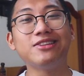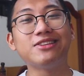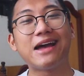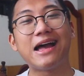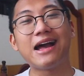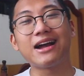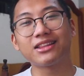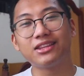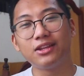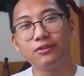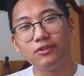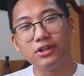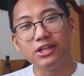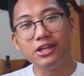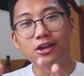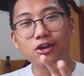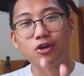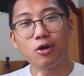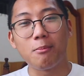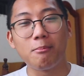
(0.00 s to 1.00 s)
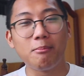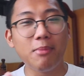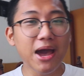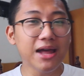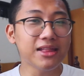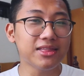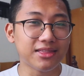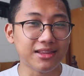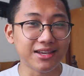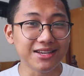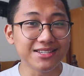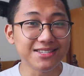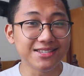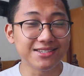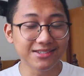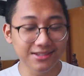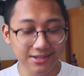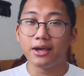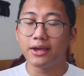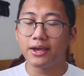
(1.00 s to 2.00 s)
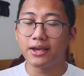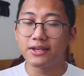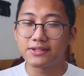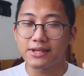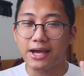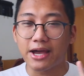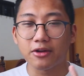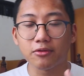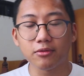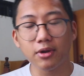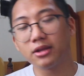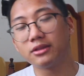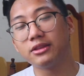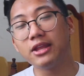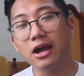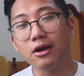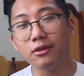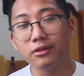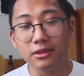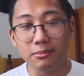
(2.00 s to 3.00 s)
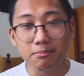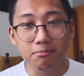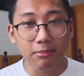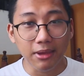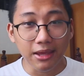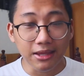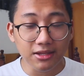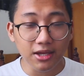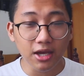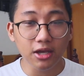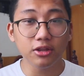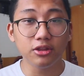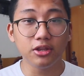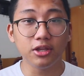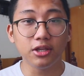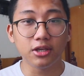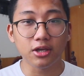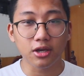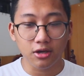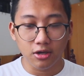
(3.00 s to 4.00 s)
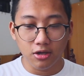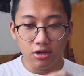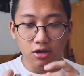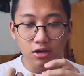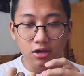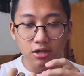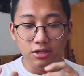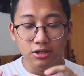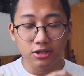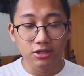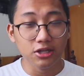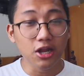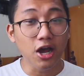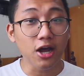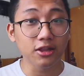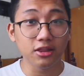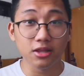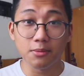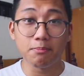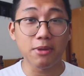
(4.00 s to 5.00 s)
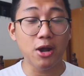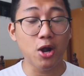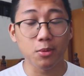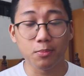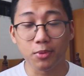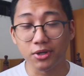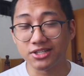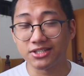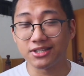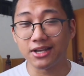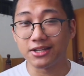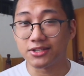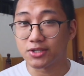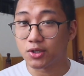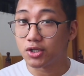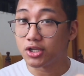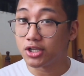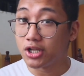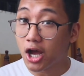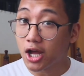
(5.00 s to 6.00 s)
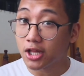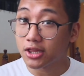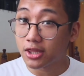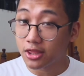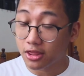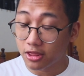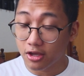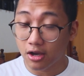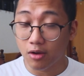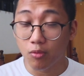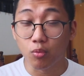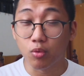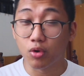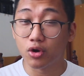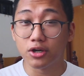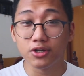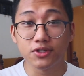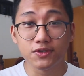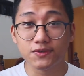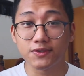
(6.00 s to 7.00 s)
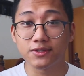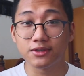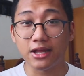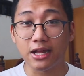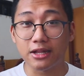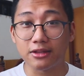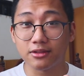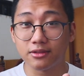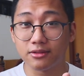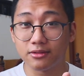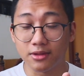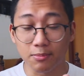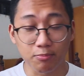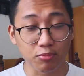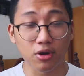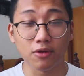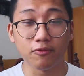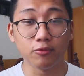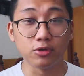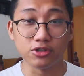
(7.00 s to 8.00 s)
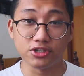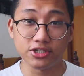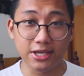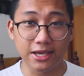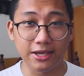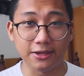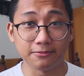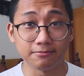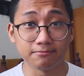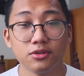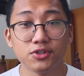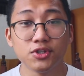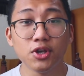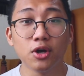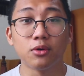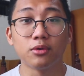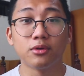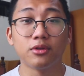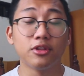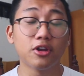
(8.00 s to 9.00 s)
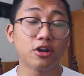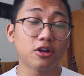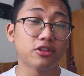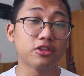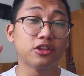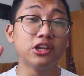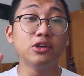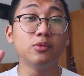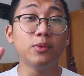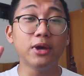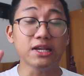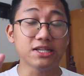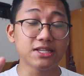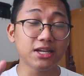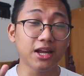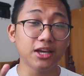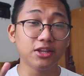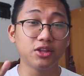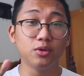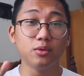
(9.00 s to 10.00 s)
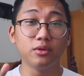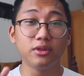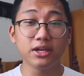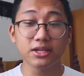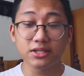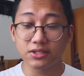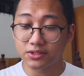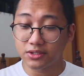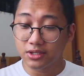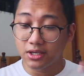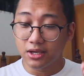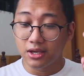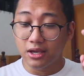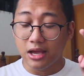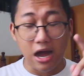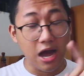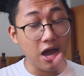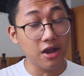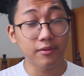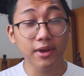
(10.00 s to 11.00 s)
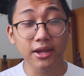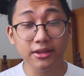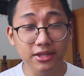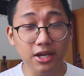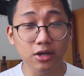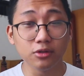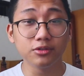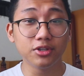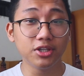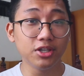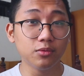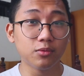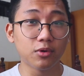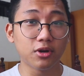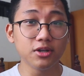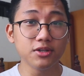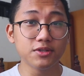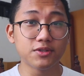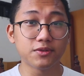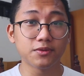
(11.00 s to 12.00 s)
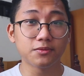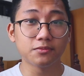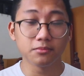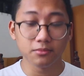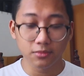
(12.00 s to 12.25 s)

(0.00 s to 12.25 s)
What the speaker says: to actively combat this is I write down the main idea, not the PowerPoint slides or not the words that the prof will say. So there are three ways that I do this. I write down keywords.